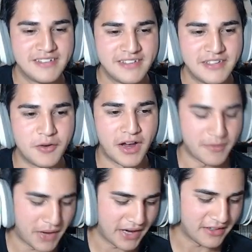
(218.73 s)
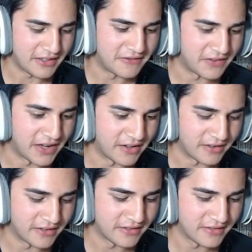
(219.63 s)
you automatically fail.
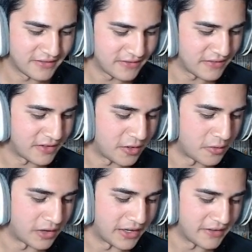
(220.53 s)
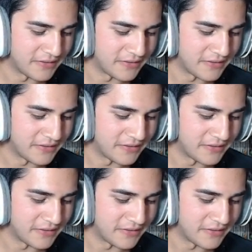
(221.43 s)
All right.